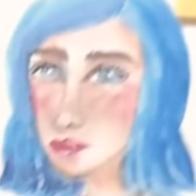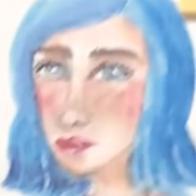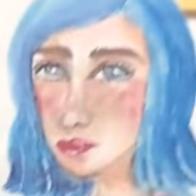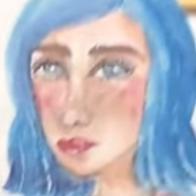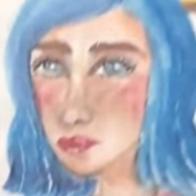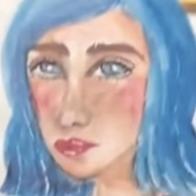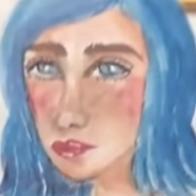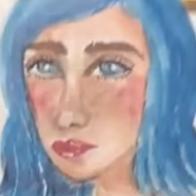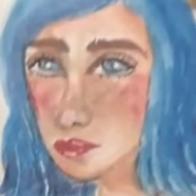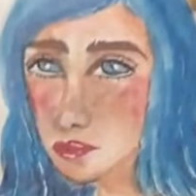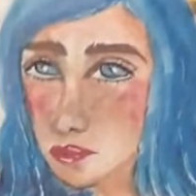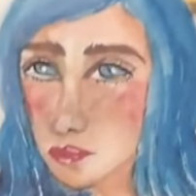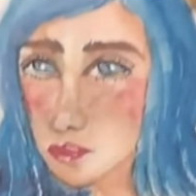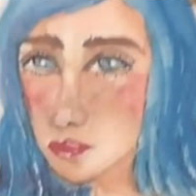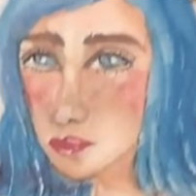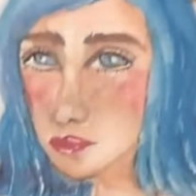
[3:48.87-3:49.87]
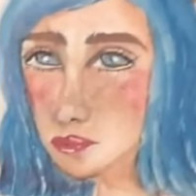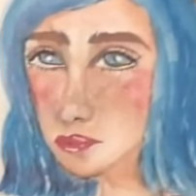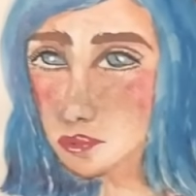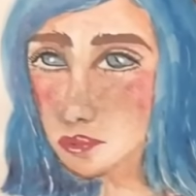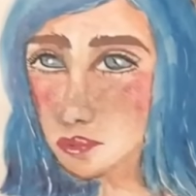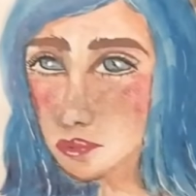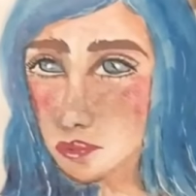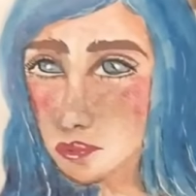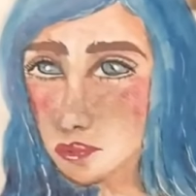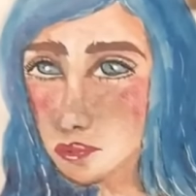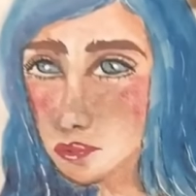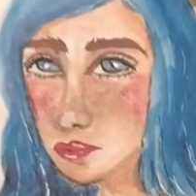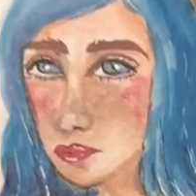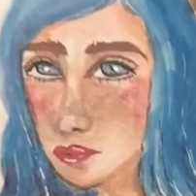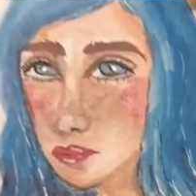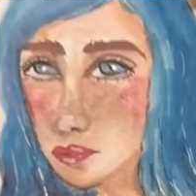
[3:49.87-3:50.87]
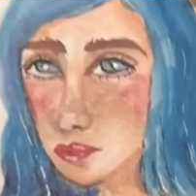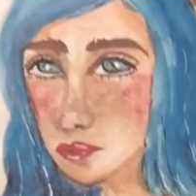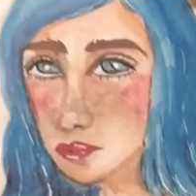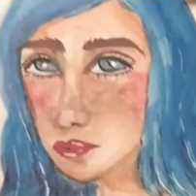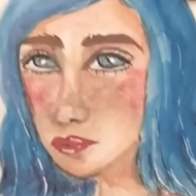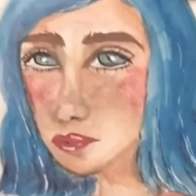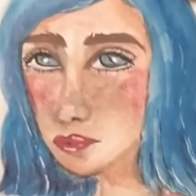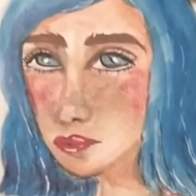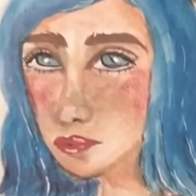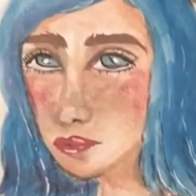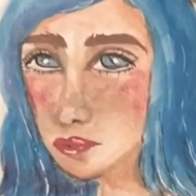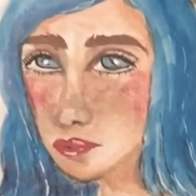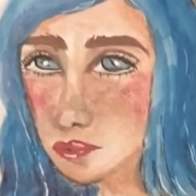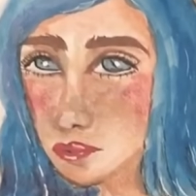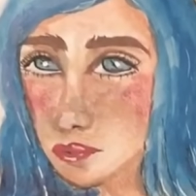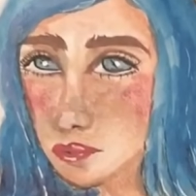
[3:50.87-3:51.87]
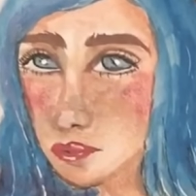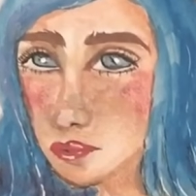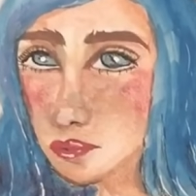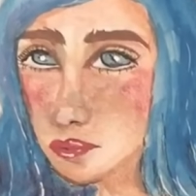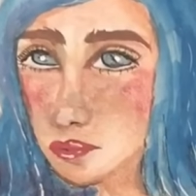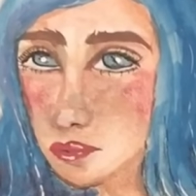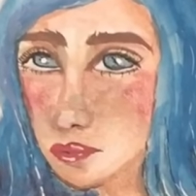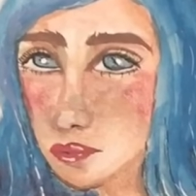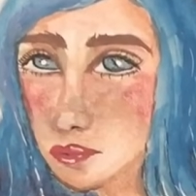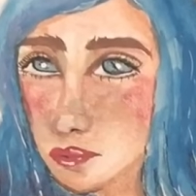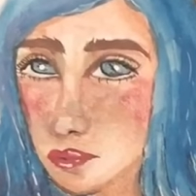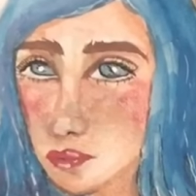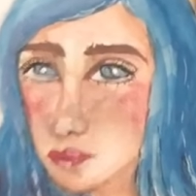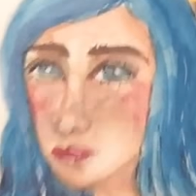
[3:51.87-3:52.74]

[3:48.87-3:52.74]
did when I was also #stressed.